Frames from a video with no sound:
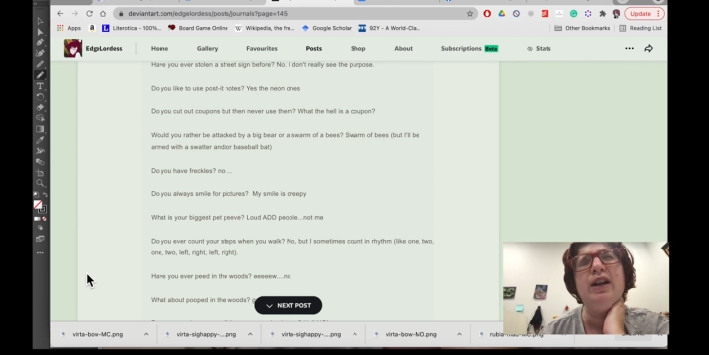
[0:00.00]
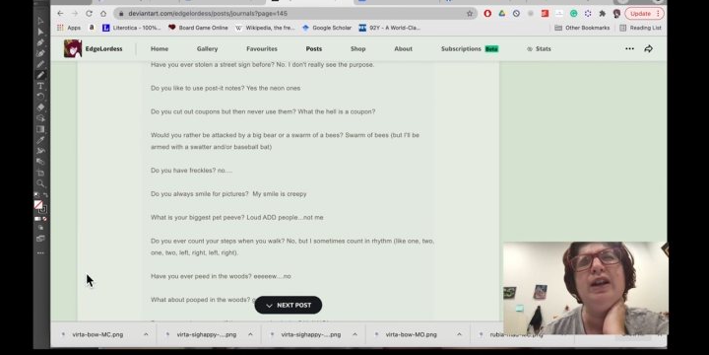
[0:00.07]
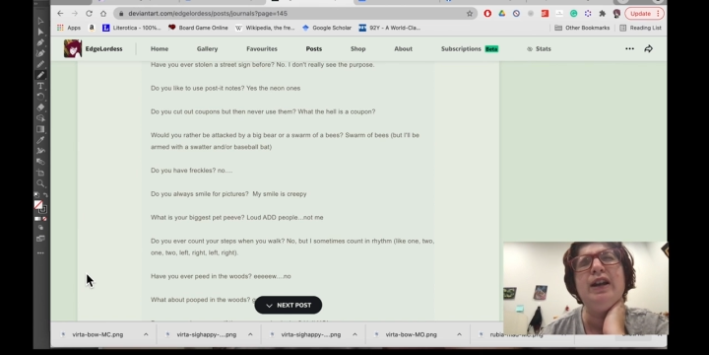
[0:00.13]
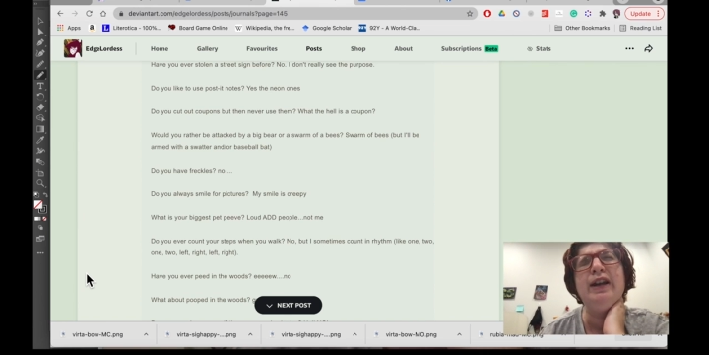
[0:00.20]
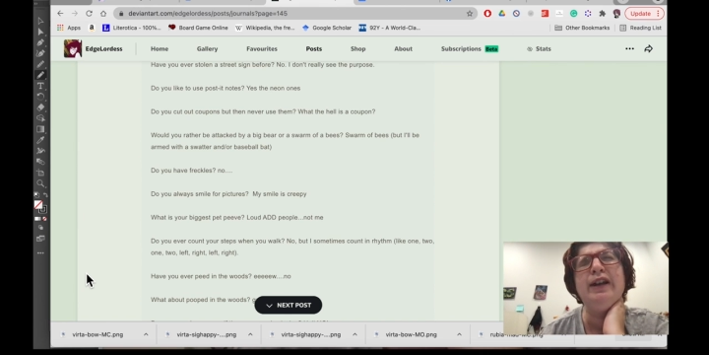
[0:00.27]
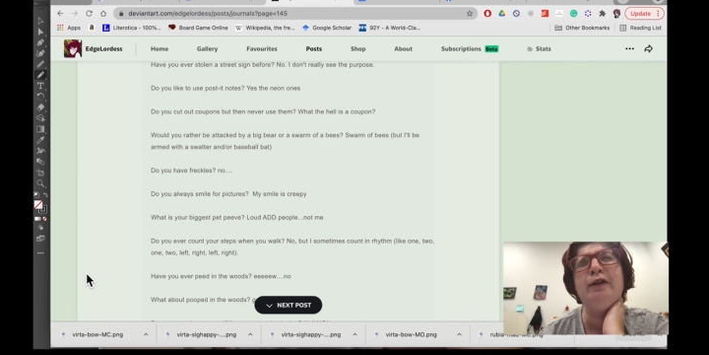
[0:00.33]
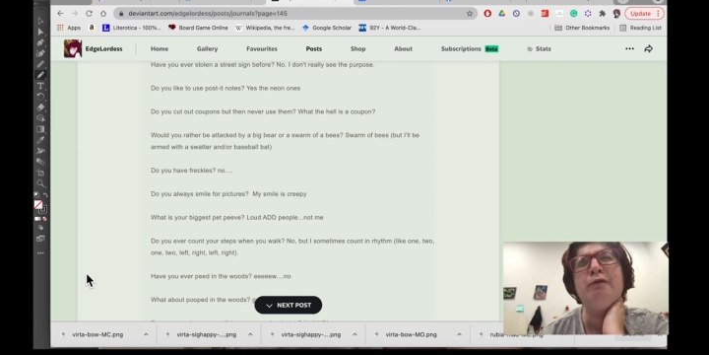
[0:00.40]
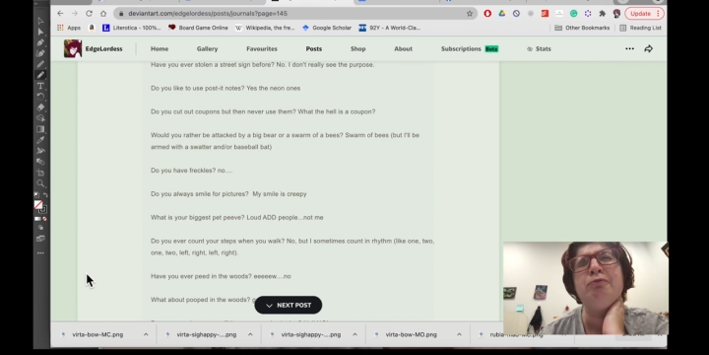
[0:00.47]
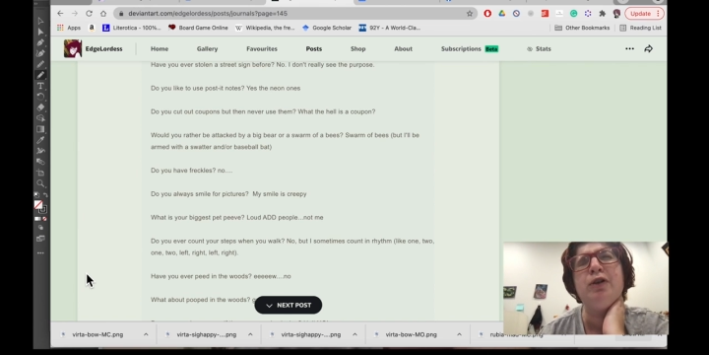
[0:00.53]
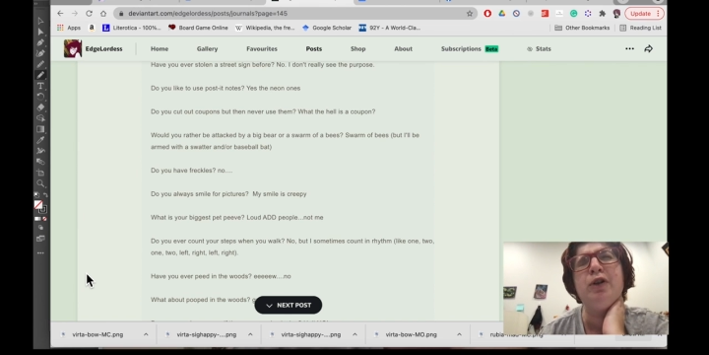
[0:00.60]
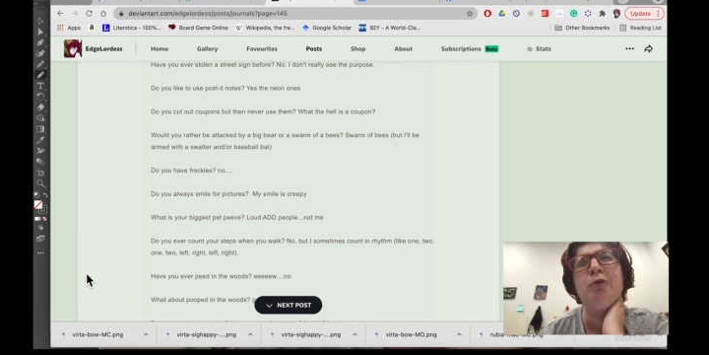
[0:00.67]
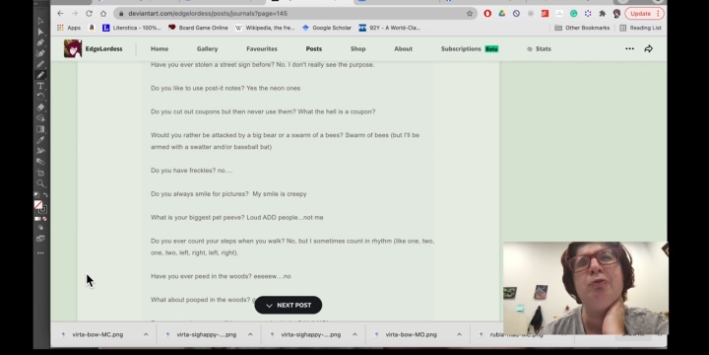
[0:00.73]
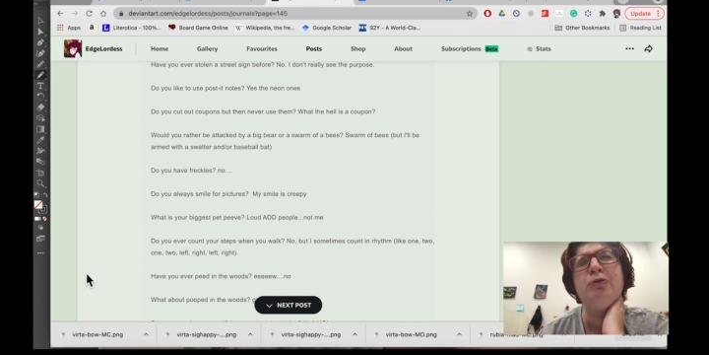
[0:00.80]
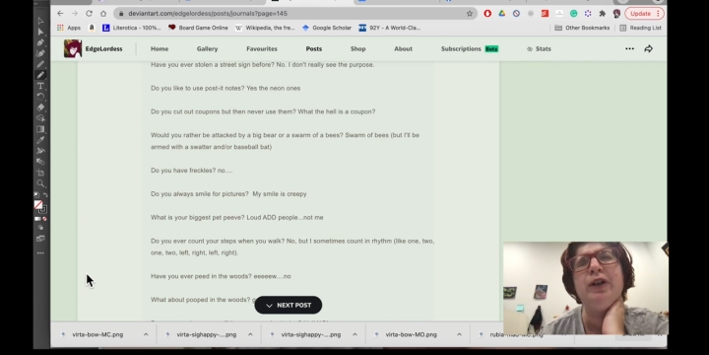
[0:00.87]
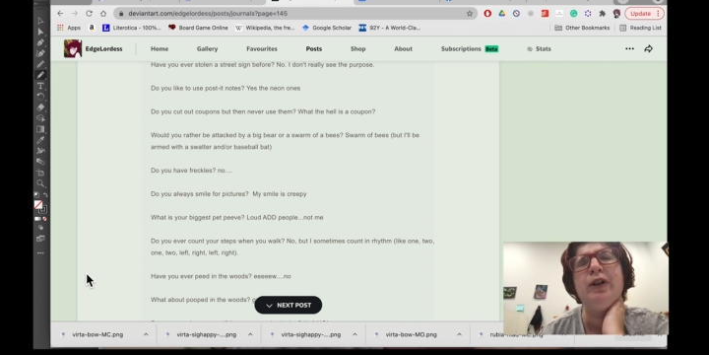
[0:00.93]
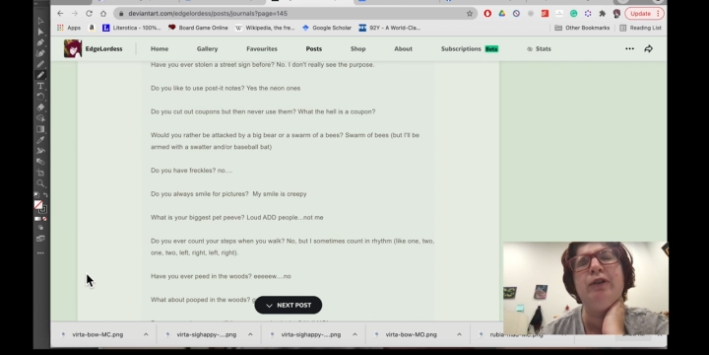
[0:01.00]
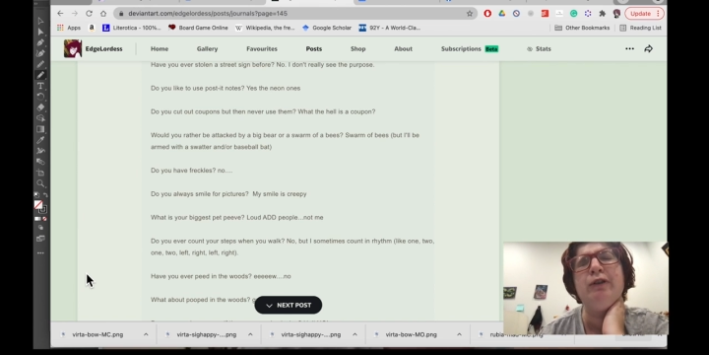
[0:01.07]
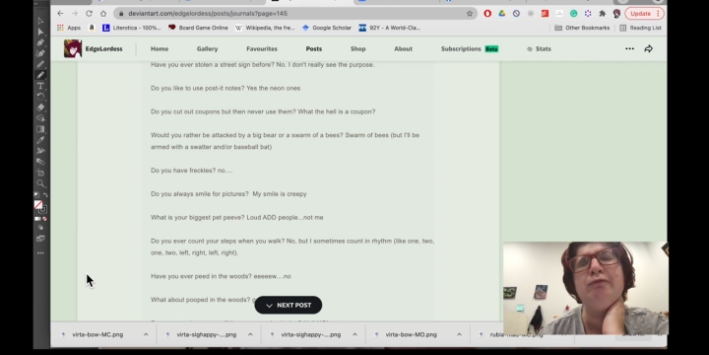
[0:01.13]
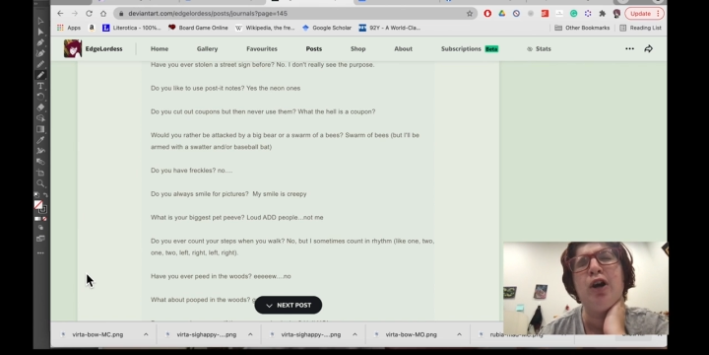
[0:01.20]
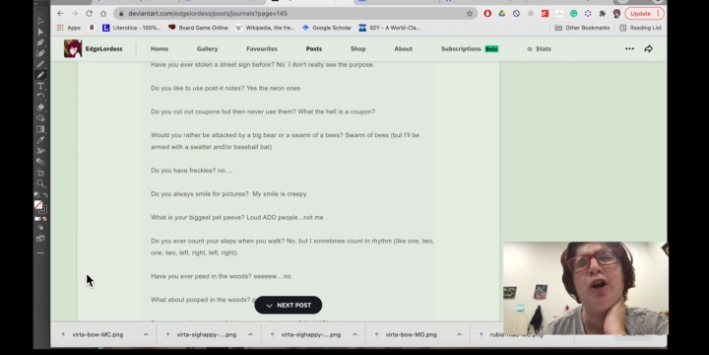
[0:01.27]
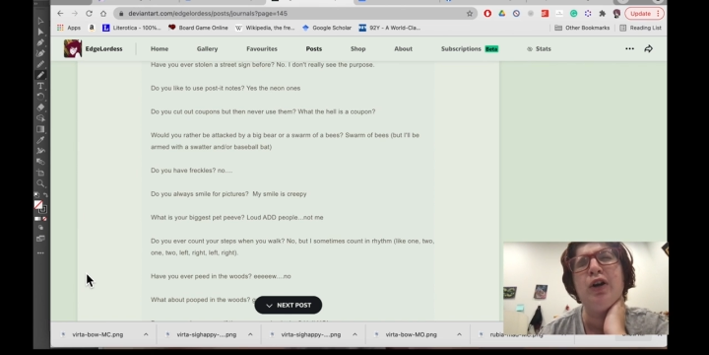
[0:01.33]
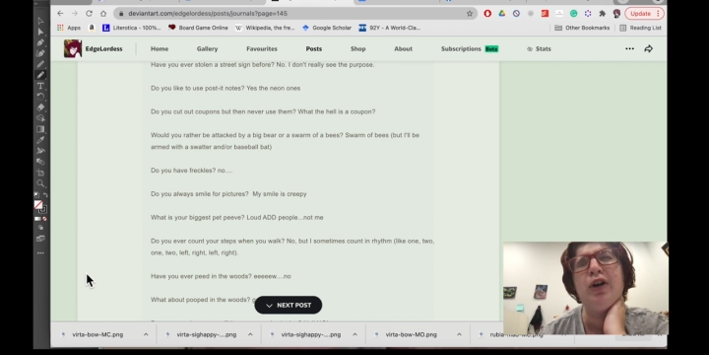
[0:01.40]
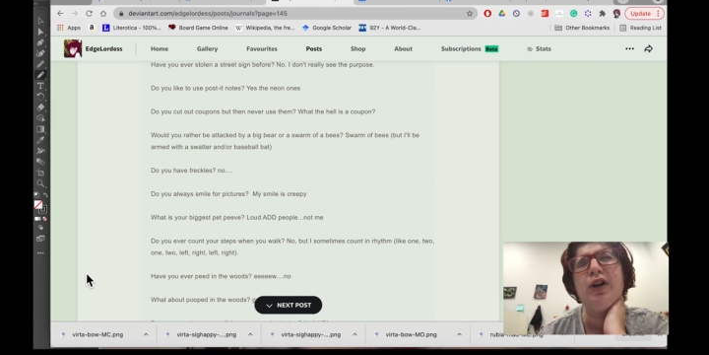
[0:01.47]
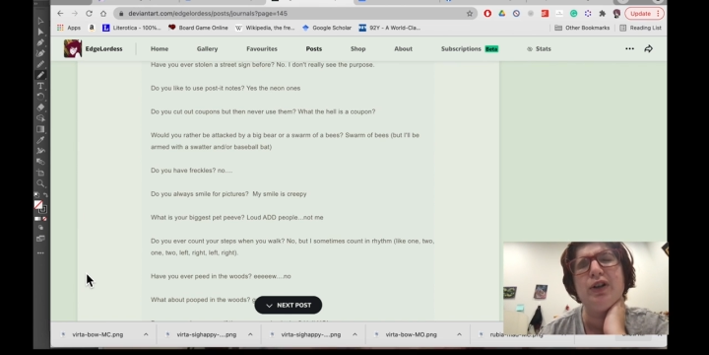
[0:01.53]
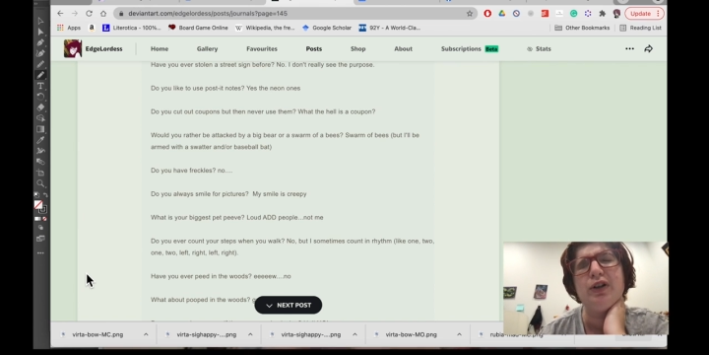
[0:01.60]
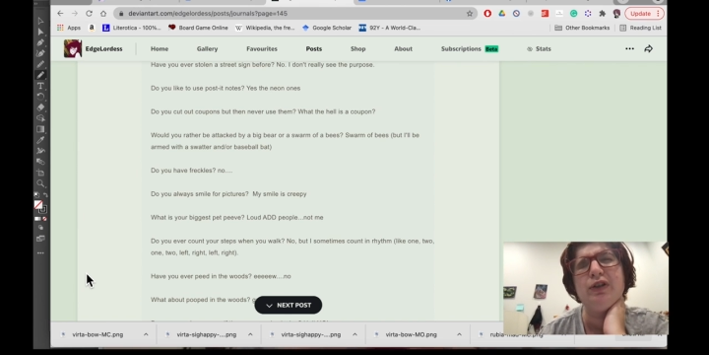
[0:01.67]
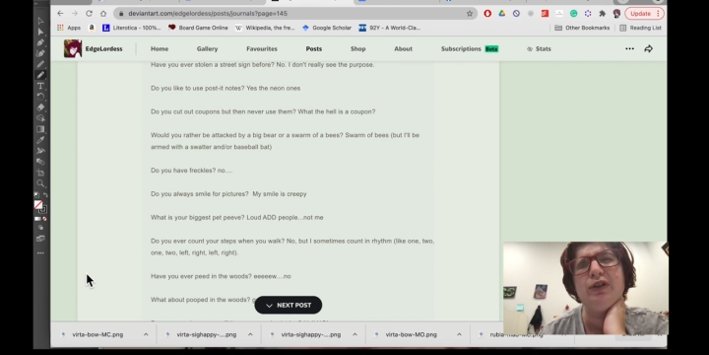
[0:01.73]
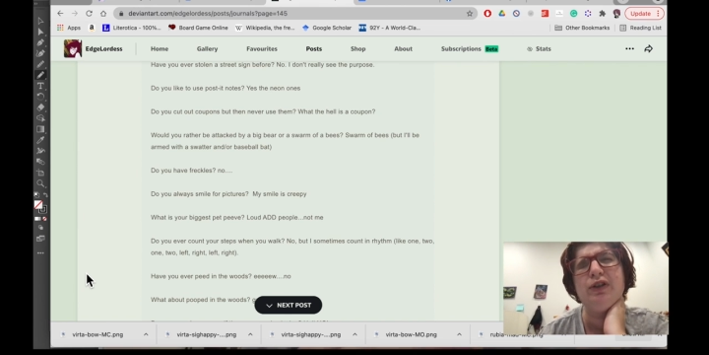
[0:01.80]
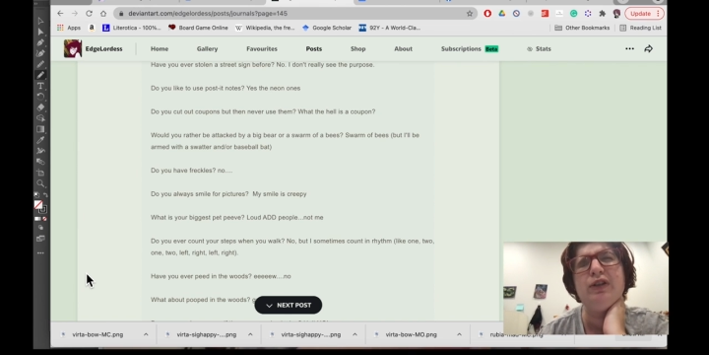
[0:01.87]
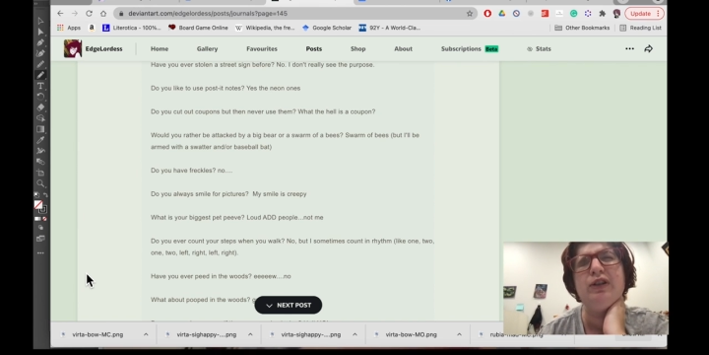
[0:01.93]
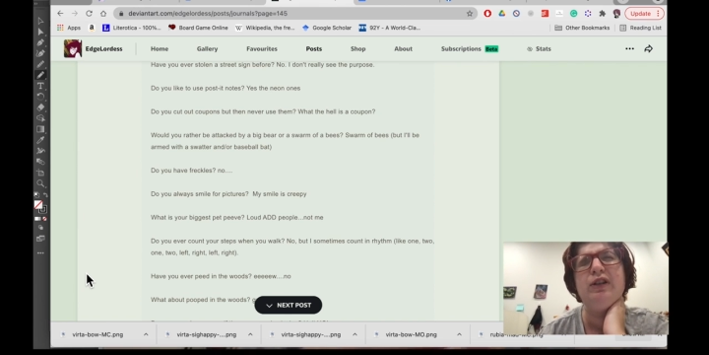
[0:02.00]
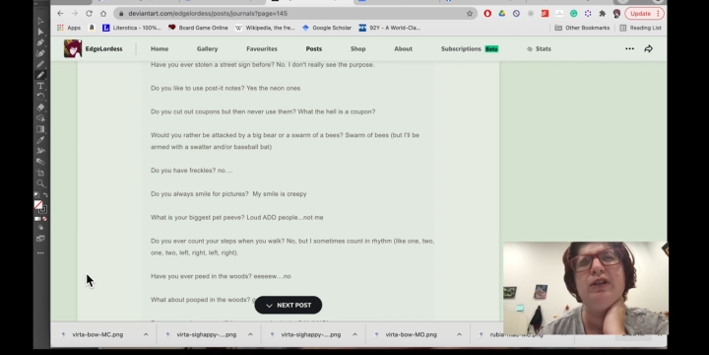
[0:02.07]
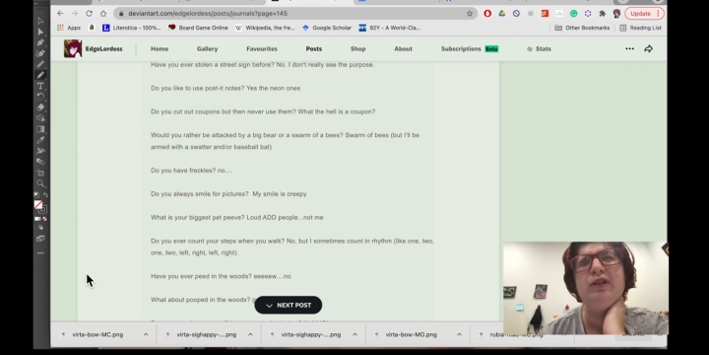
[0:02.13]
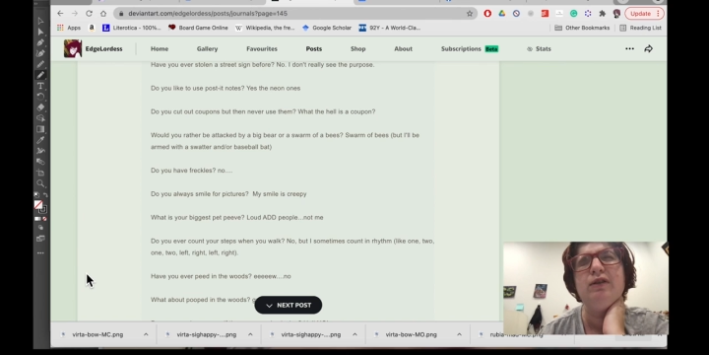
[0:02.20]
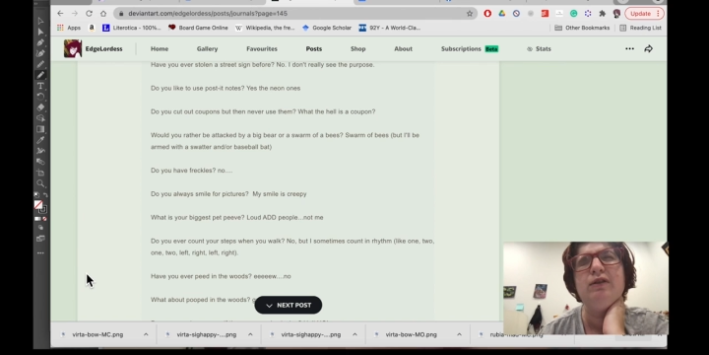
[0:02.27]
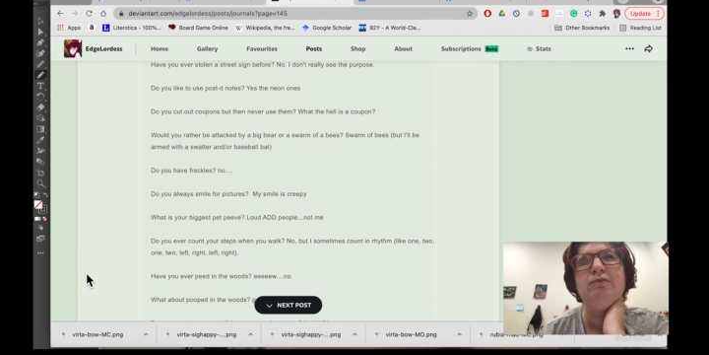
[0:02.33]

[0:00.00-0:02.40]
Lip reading: inappropriate remarks,